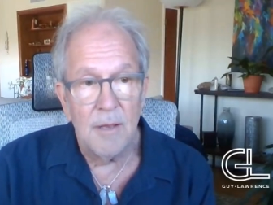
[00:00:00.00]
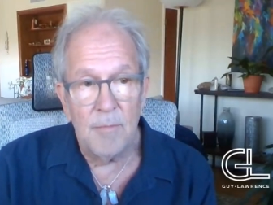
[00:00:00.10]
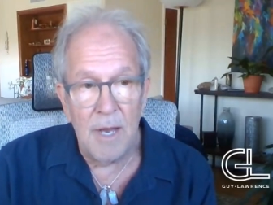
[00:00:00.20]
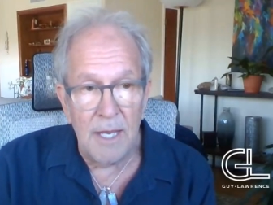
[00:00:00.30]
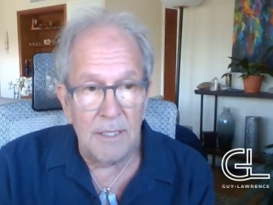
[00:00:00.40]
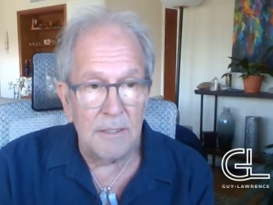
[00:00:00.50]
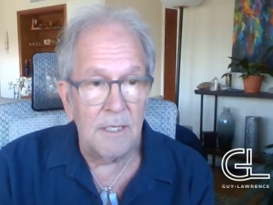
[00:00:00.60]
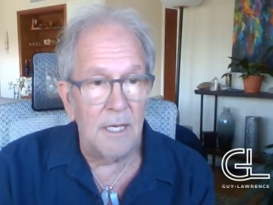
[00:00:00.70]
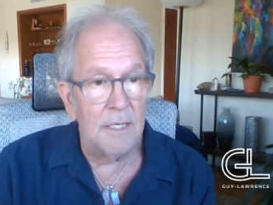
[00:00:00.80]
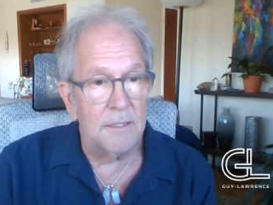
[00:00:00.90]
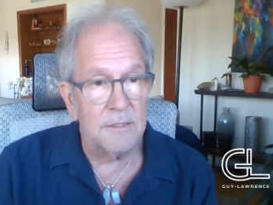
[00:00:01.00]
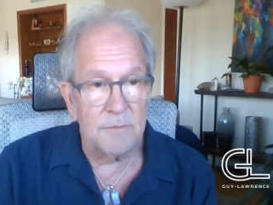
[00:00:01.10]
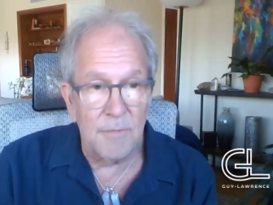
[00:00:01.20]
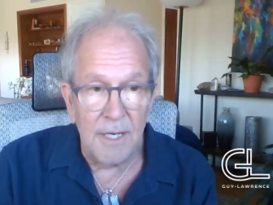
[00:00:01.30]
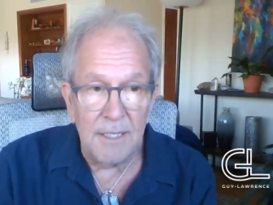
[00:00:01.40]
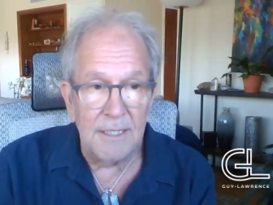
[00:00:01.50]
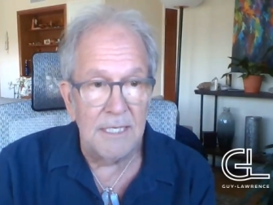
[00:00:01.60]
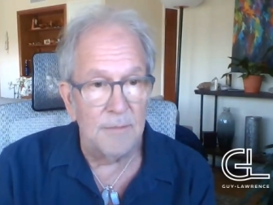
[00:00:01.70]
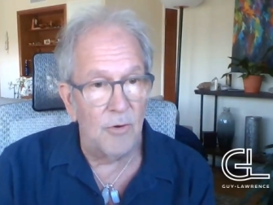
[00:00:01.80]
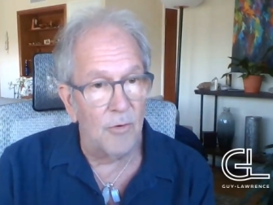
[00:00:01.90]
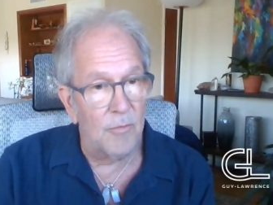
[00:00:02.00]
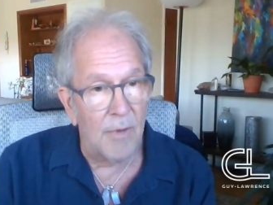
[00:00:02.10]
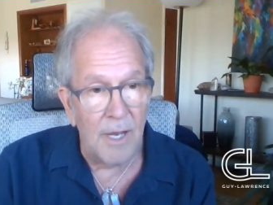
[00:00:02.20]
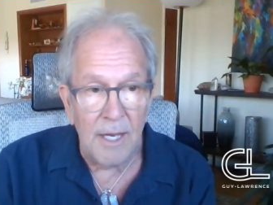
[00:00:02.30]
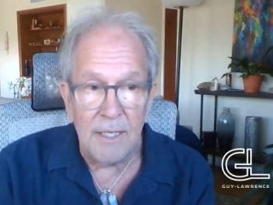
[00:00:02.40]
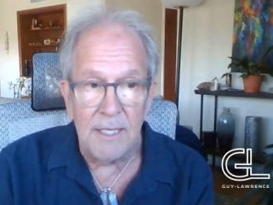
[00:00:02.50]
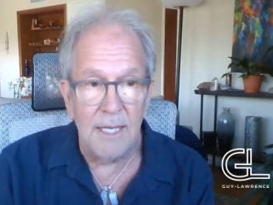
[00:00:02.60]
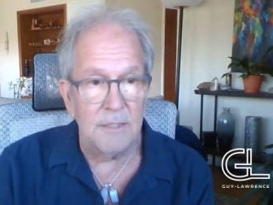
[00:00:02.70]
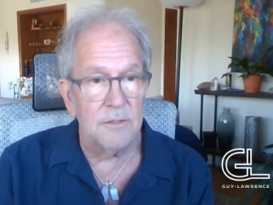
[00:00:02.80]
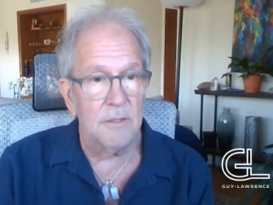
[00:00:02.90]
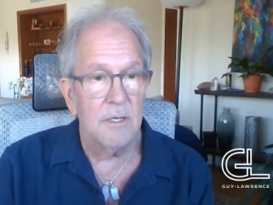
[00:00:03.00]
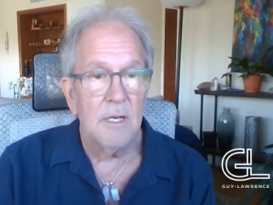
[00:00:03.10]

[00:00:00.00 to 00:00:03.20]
my oncologist, my chemo, my cancer.